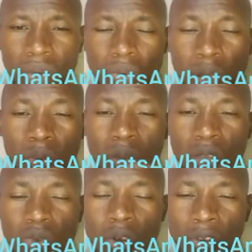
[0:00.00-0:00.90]

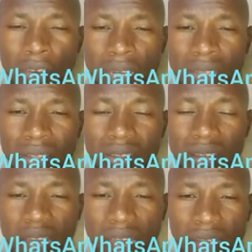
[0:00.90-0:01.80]
Once we offer these
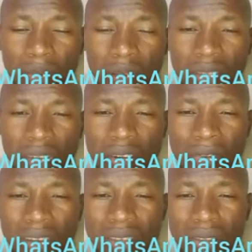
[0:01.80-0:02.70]
animal
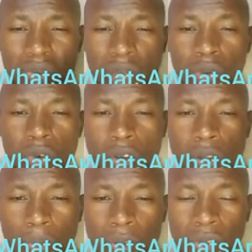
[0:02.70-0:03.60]
sacrifices and we call
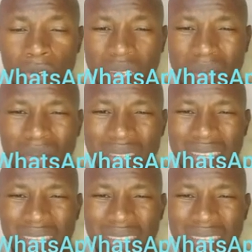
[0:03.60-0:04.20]
upon your name,